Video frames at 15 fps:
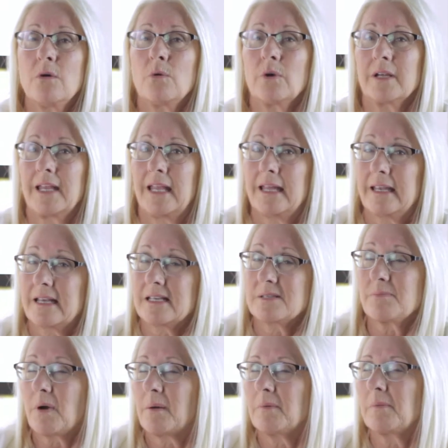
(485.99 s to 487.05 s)
Organic is
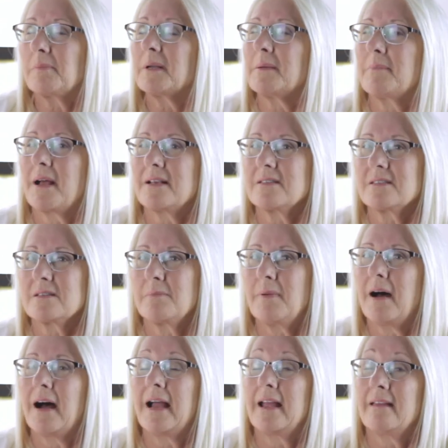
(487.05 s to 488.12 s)
probably best to
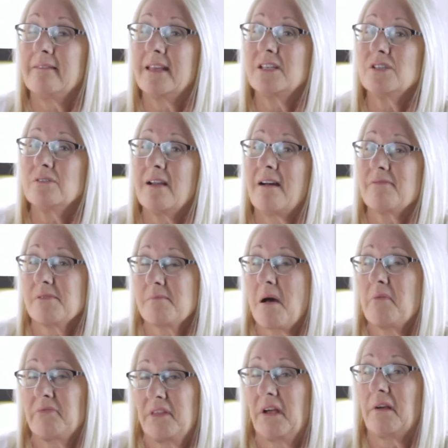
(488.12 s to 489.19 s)
buy, and they do have them
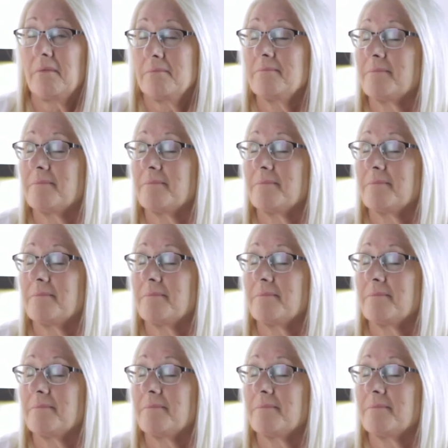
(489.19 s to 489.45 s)
out there.